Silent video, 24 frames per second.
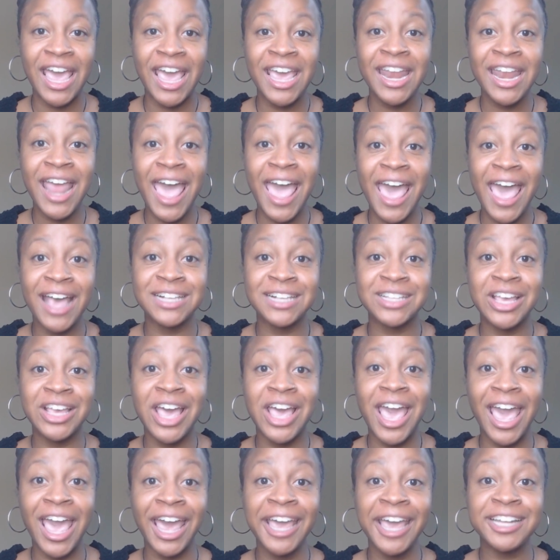It has an
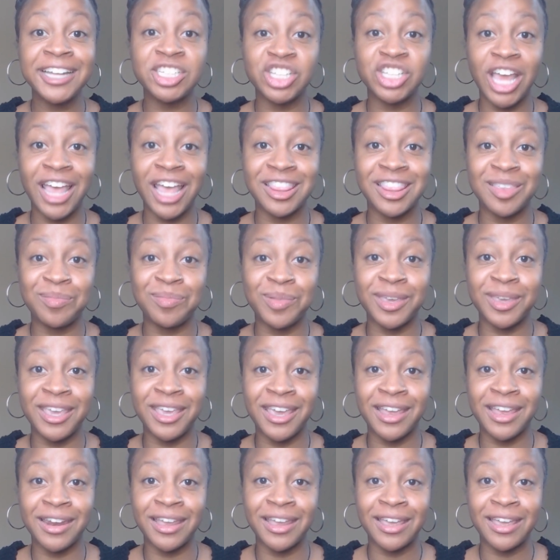H at the
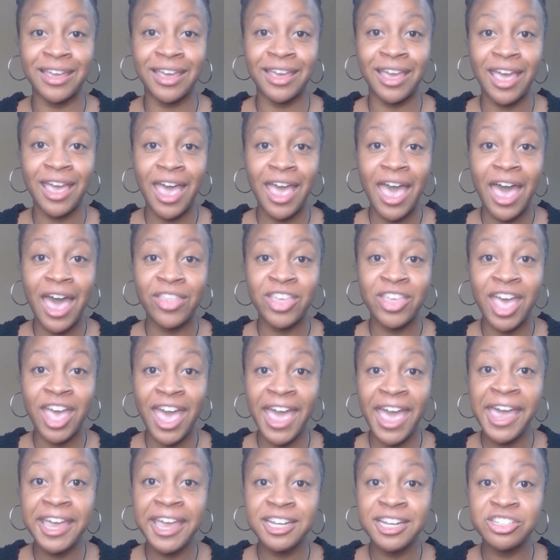beginning. The
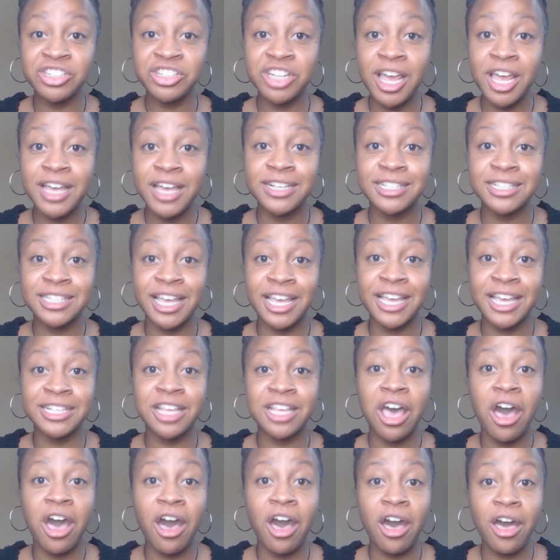H says
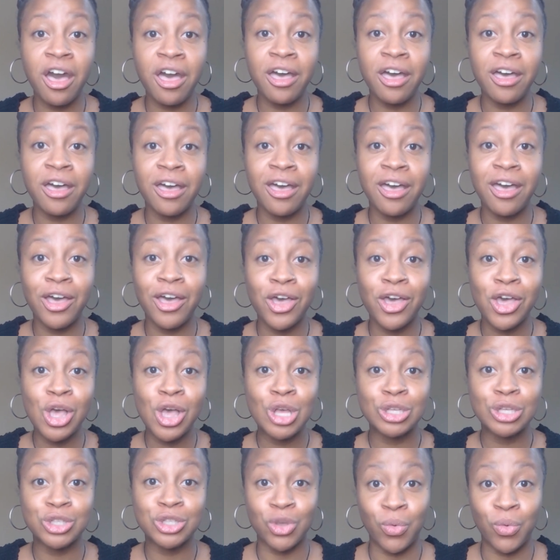huh.
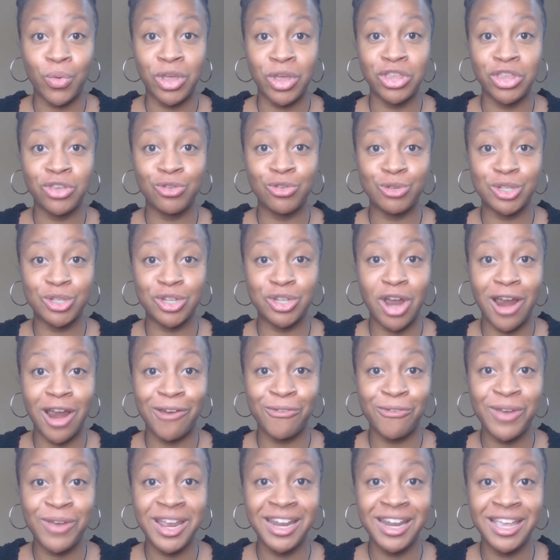So when you
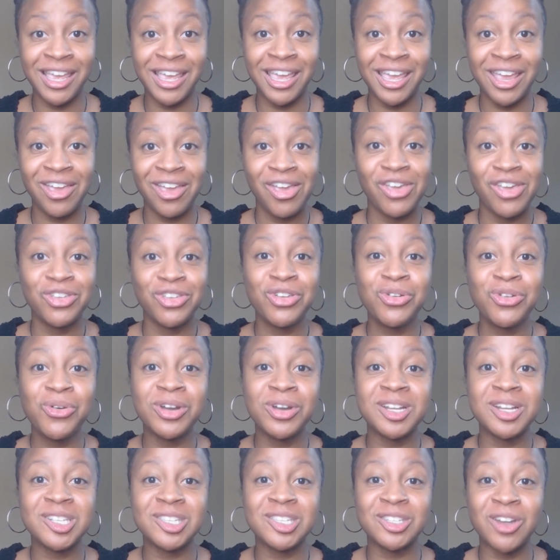start reading it, you're
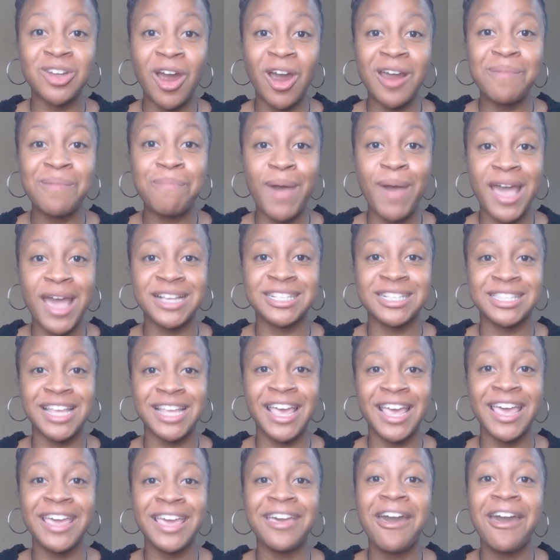going to start by
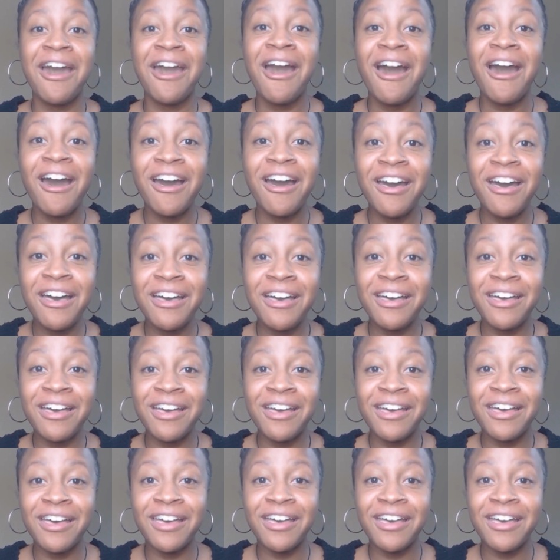saying huh.